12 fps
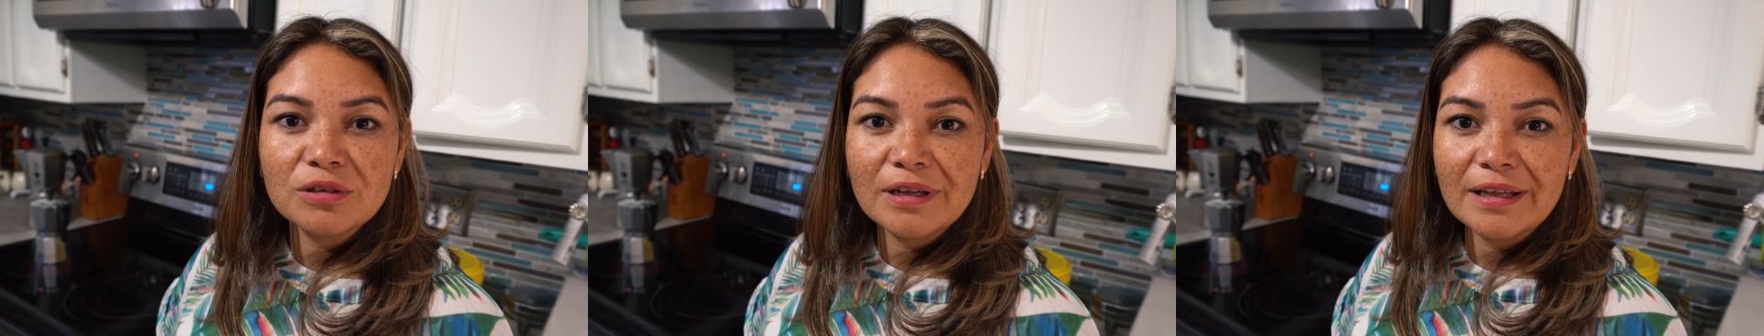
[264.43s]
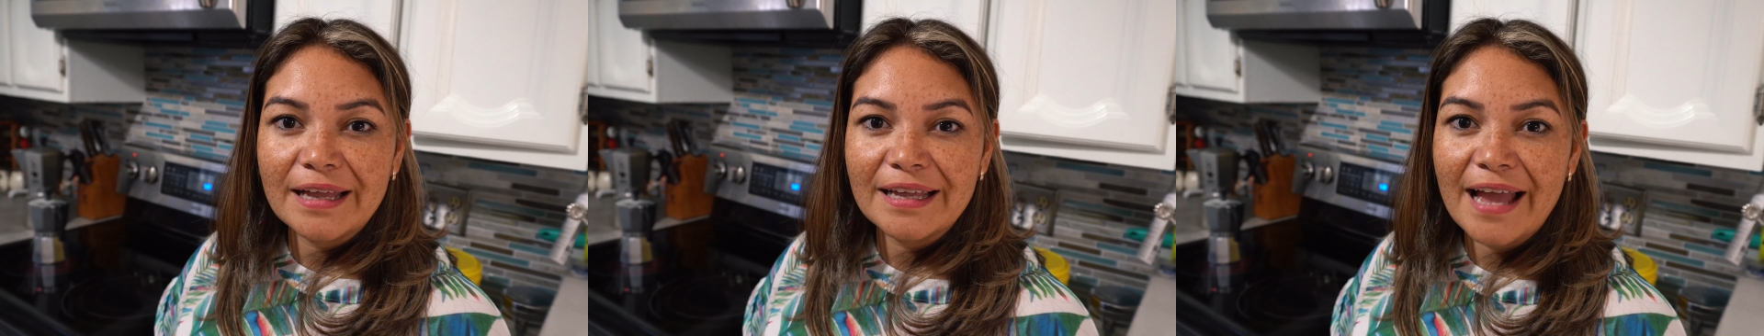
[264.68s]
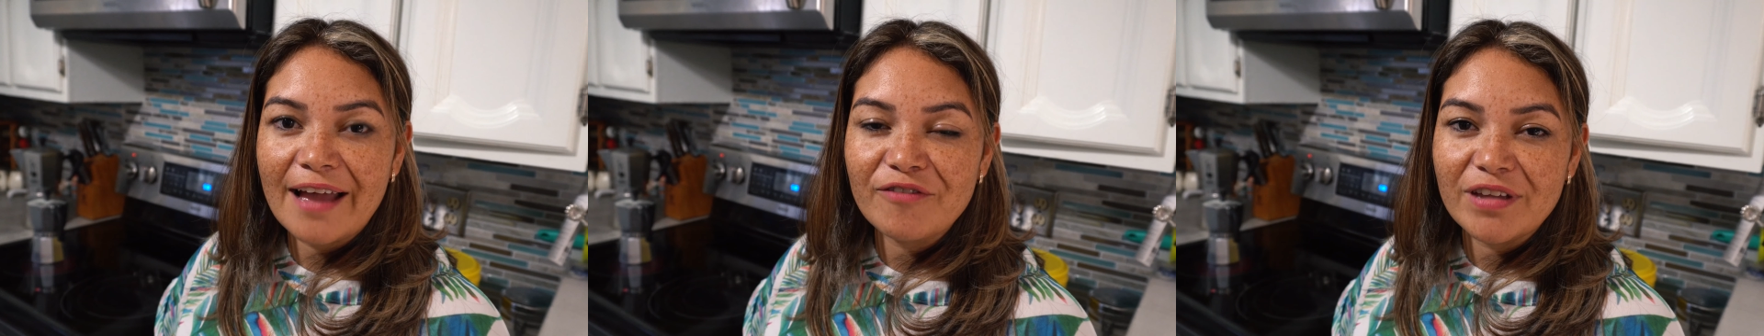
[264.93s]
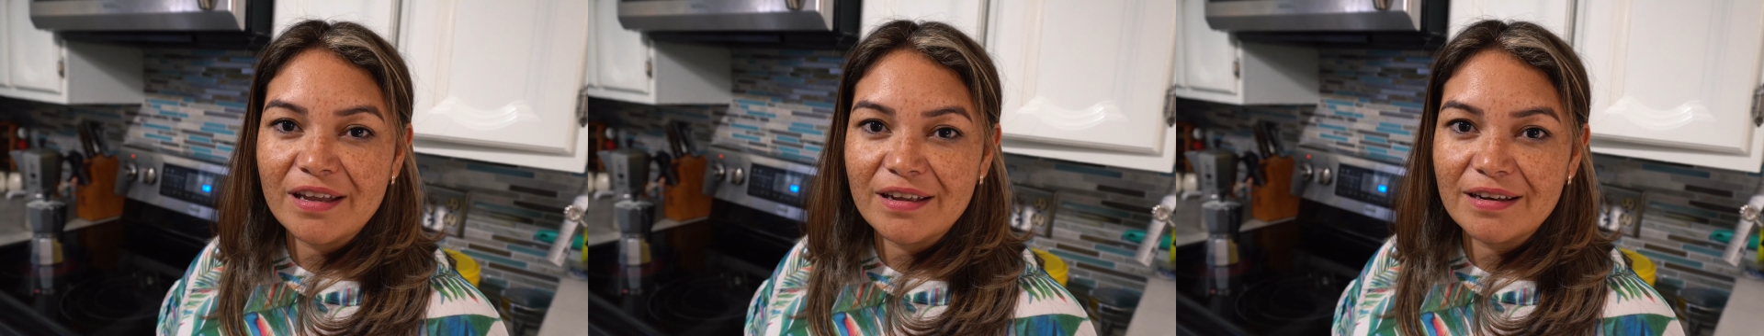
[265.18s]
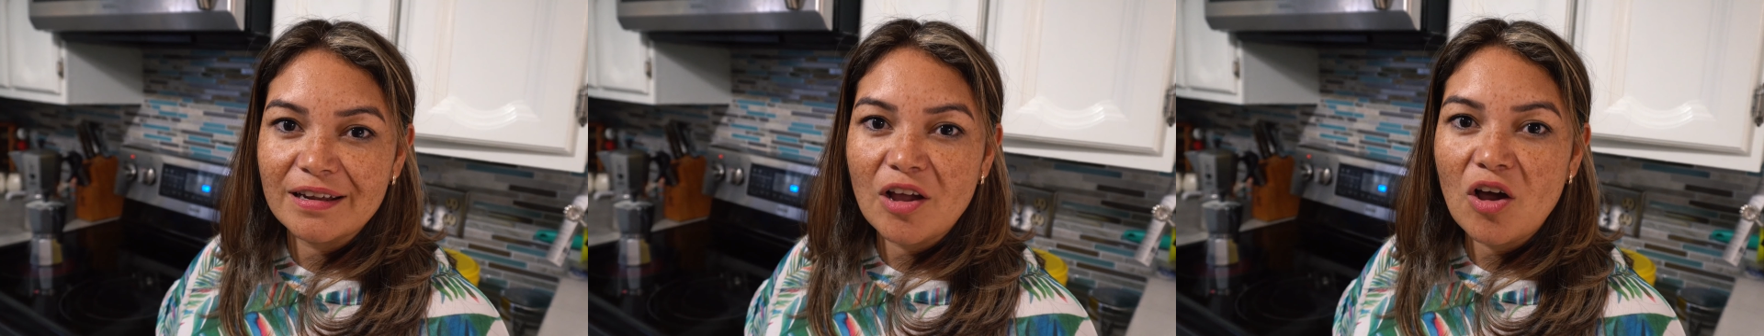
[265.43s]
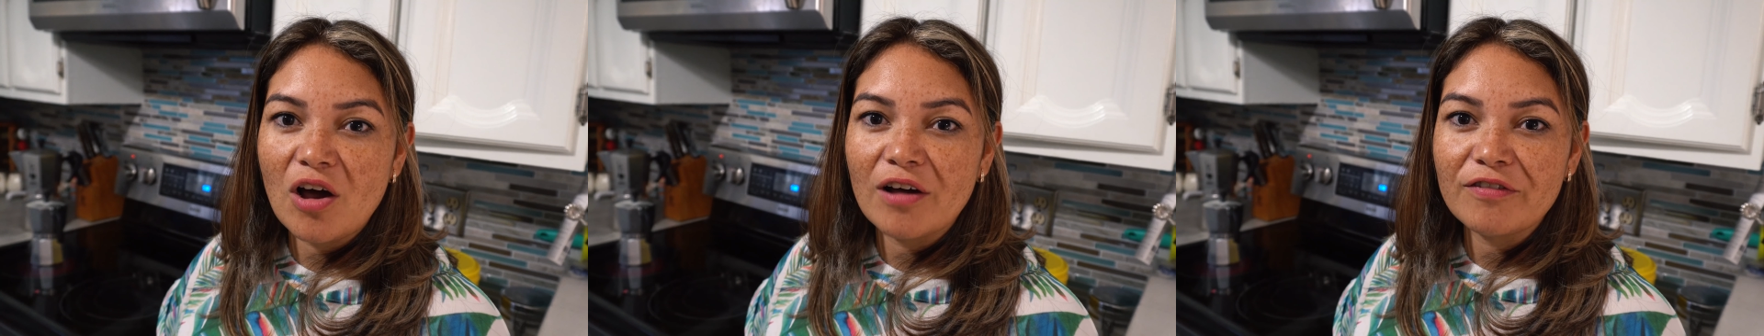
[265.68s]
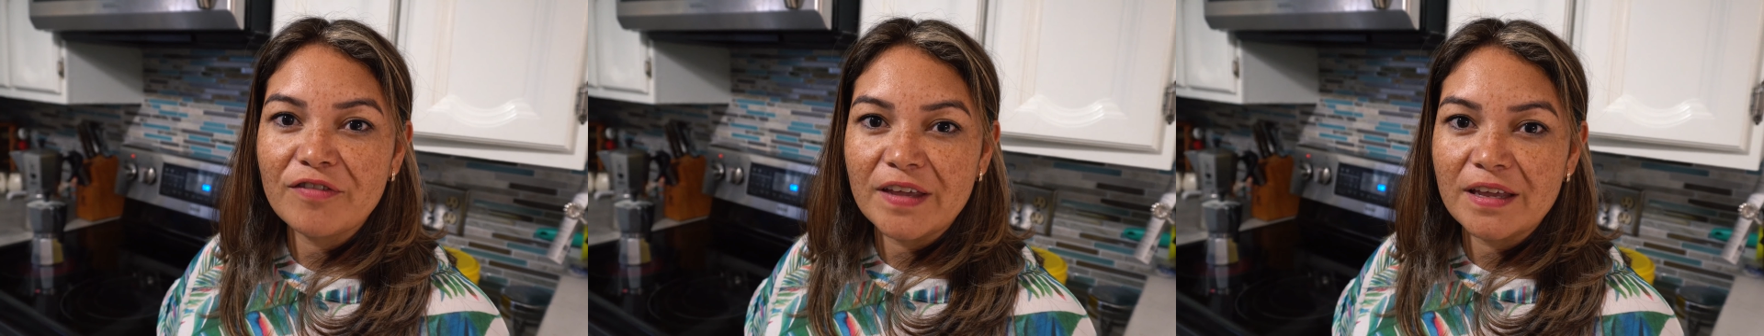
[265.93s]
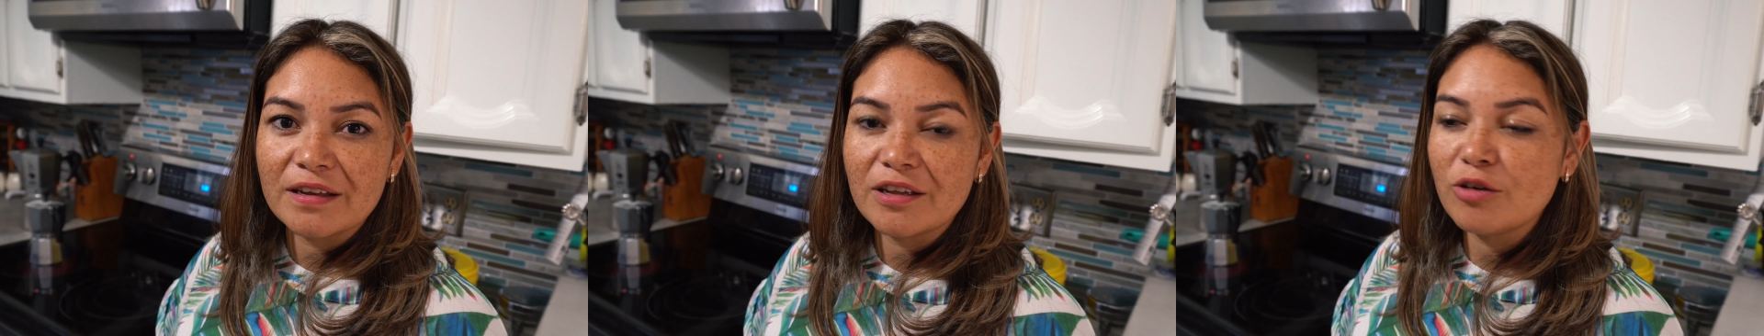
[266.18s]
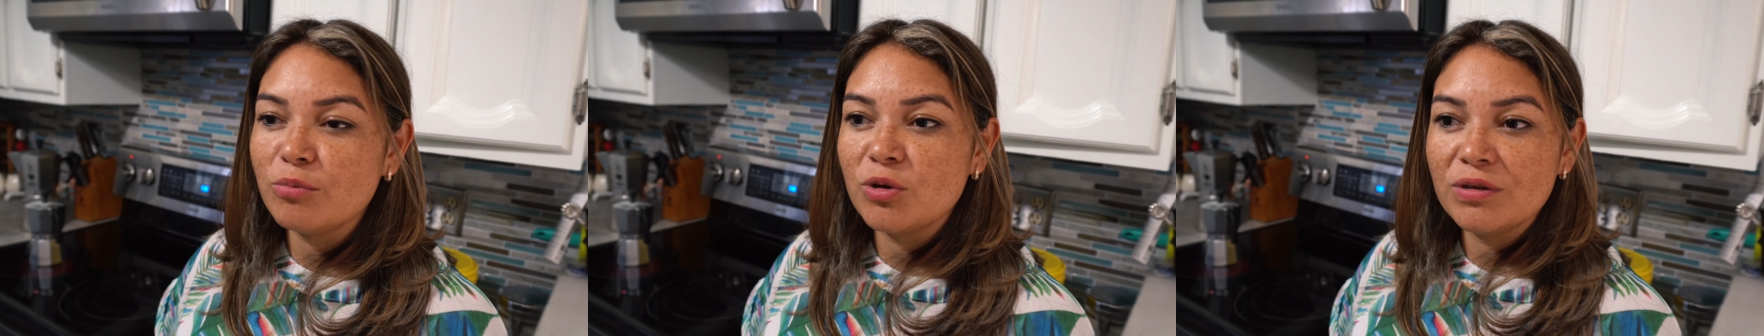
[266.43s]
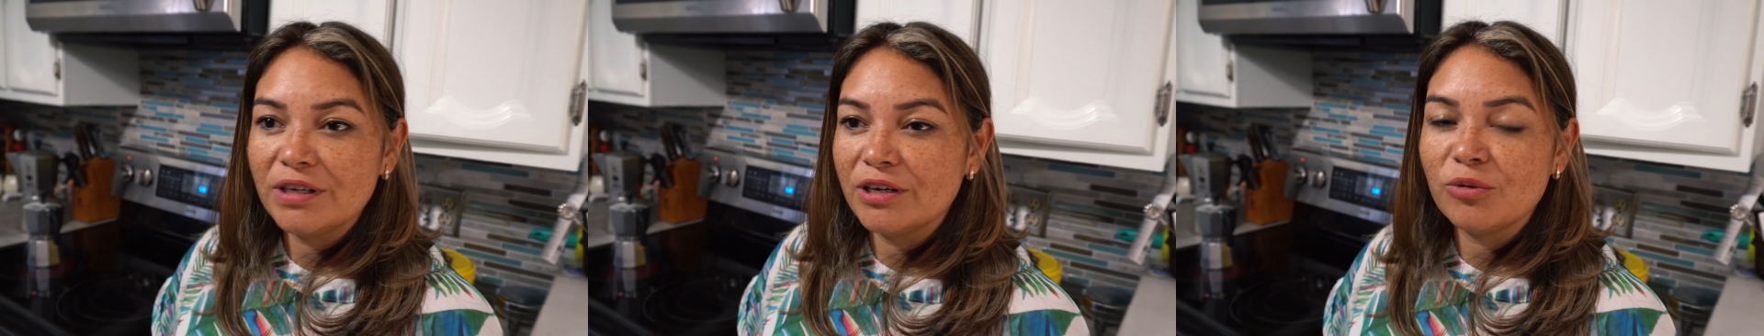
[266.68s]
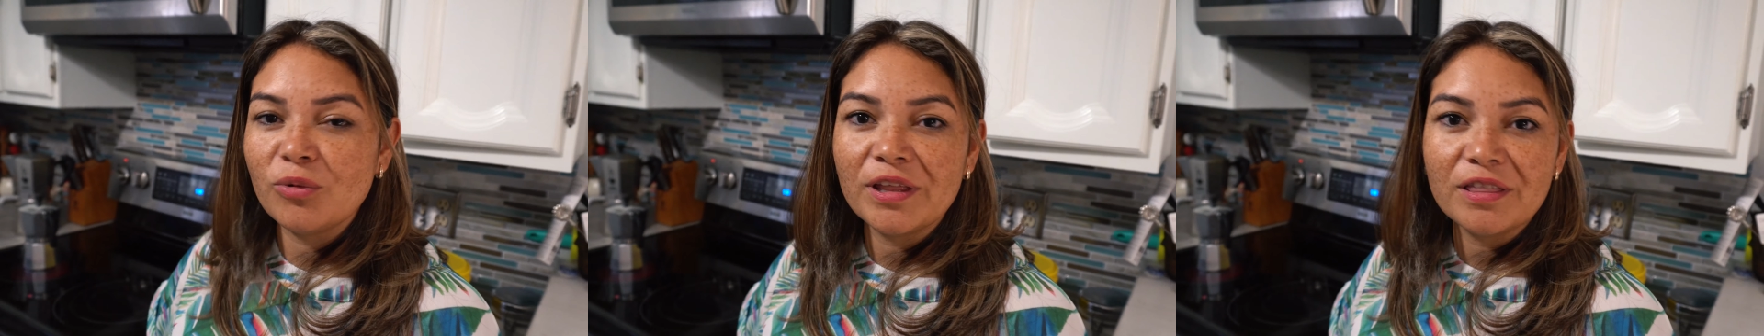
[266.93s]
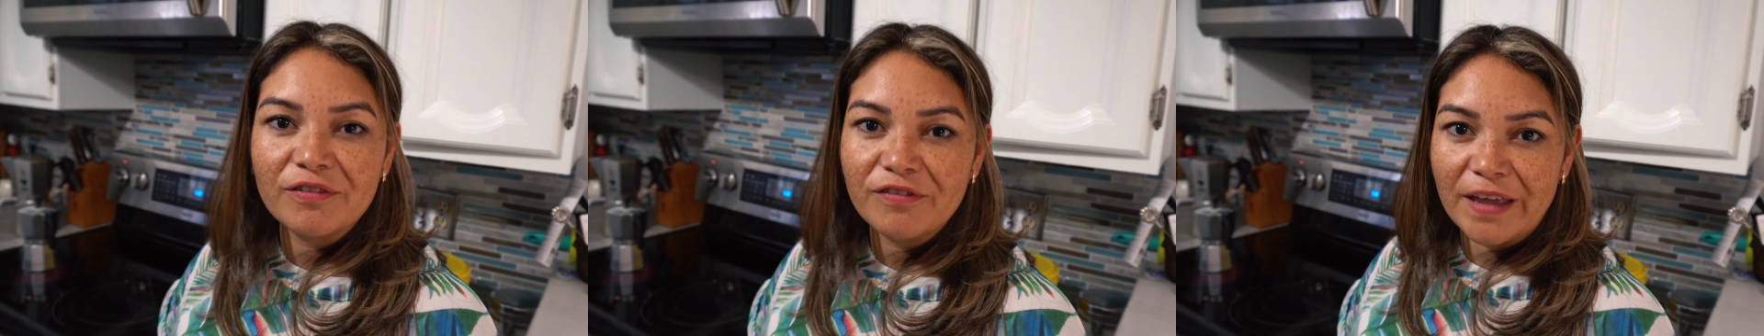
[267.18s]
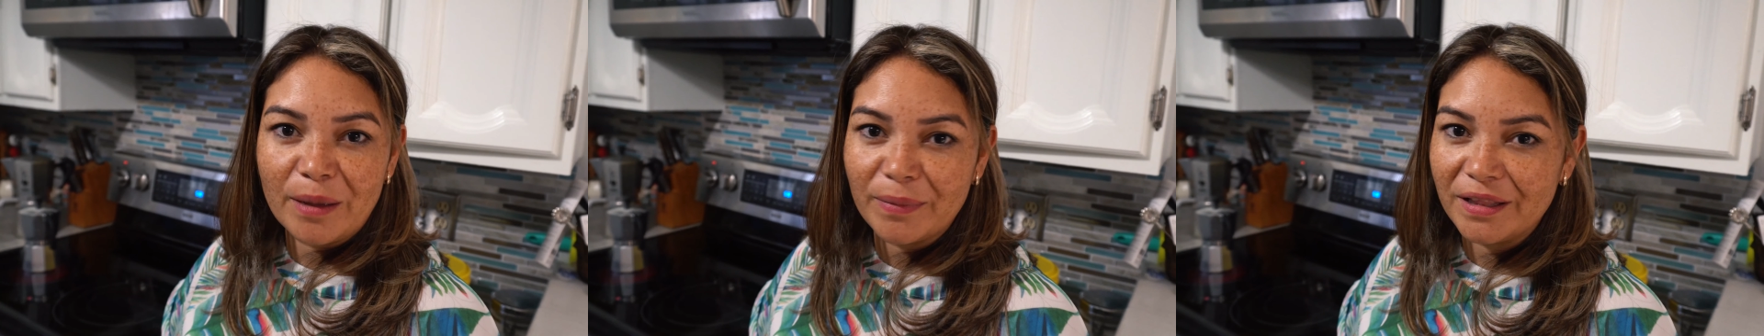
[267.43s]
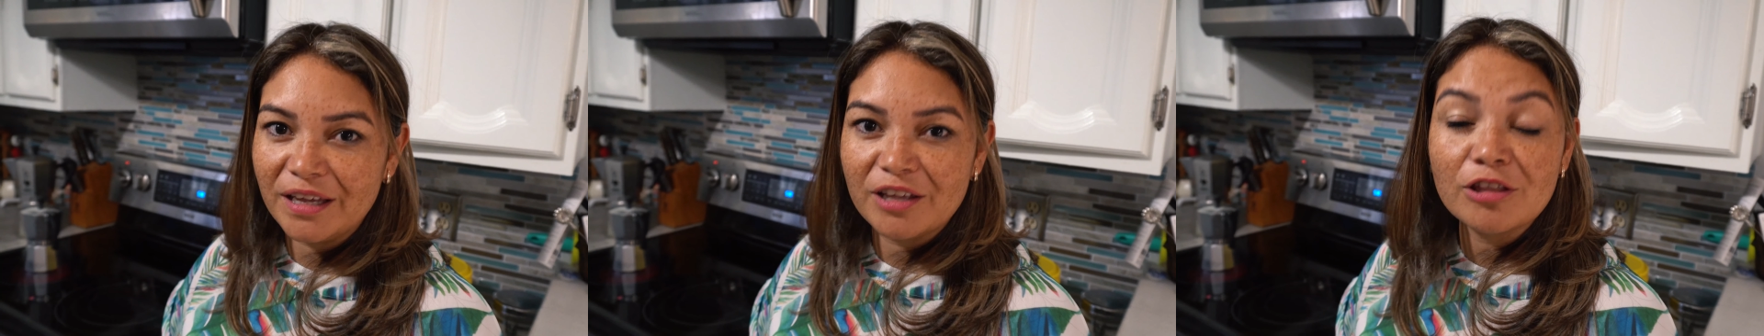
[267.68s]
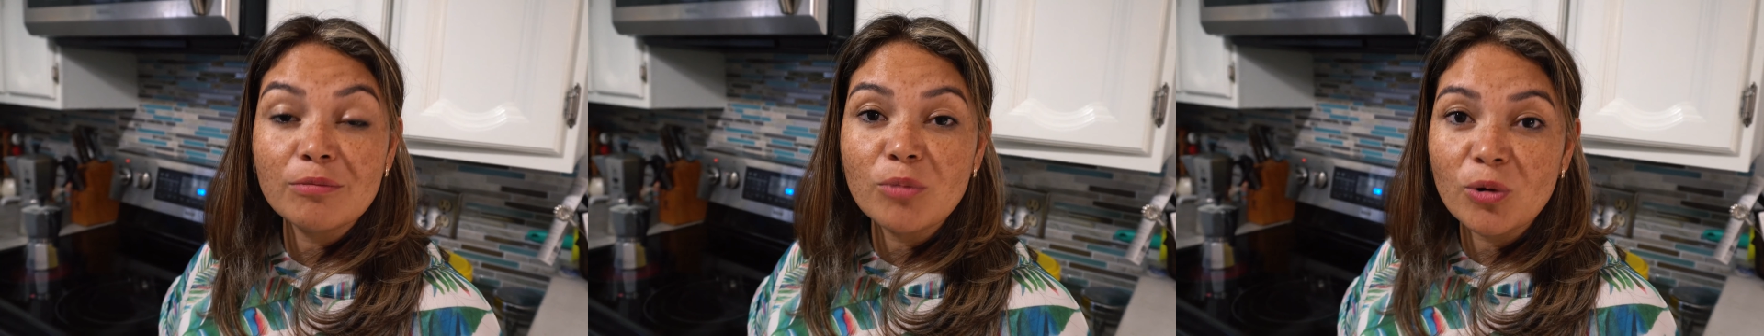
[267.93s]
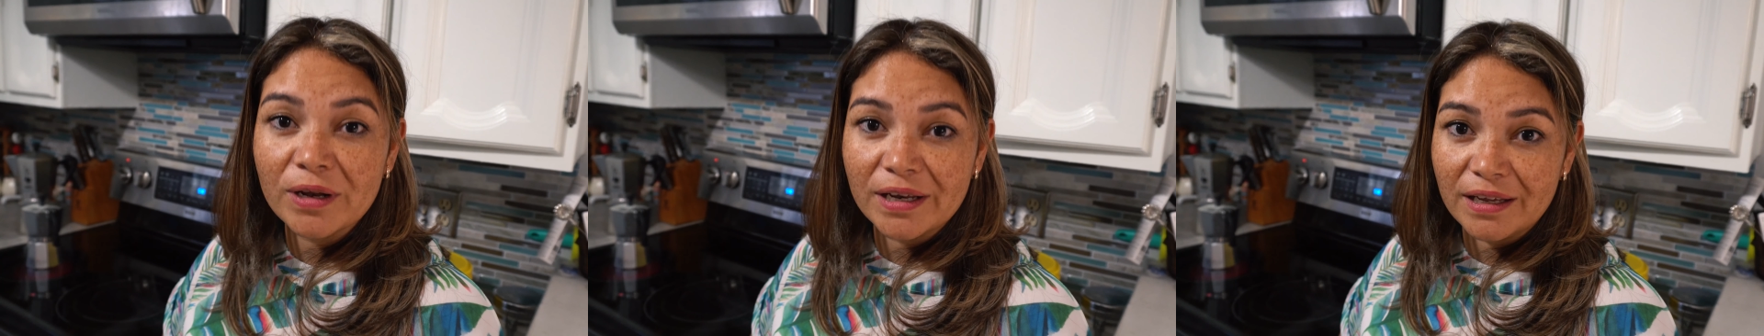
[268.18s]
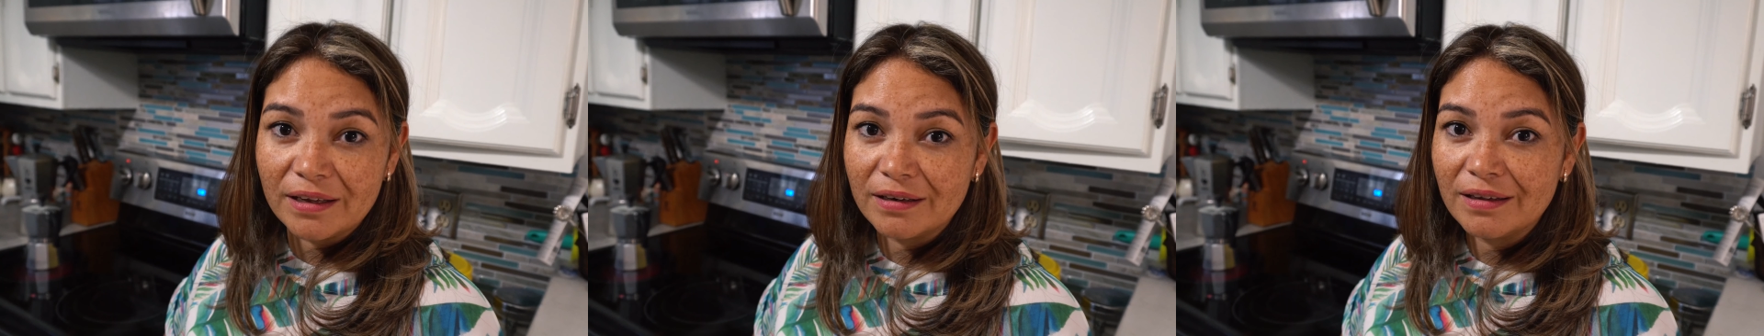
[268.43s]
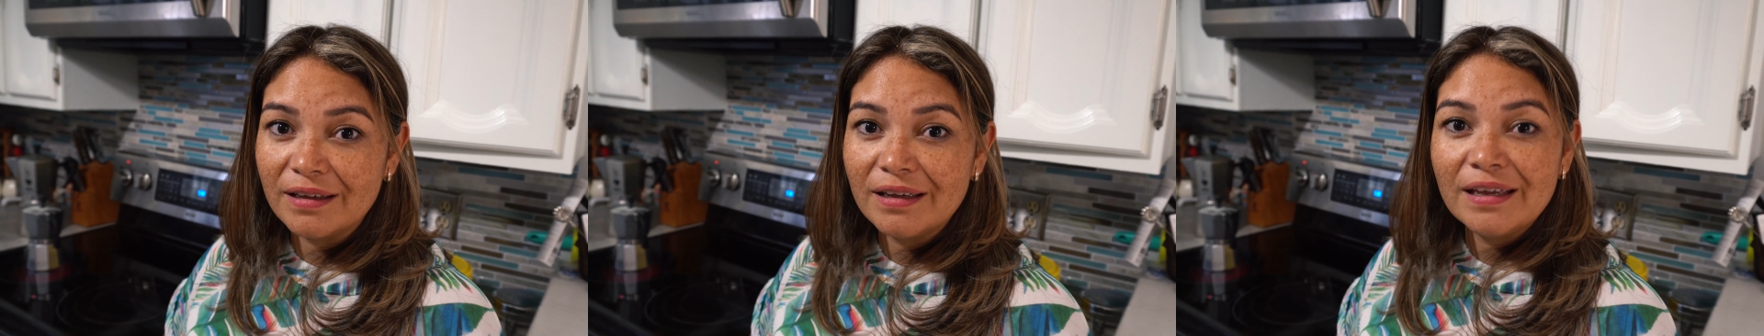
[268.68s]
having coffee and communion with the family in the morning,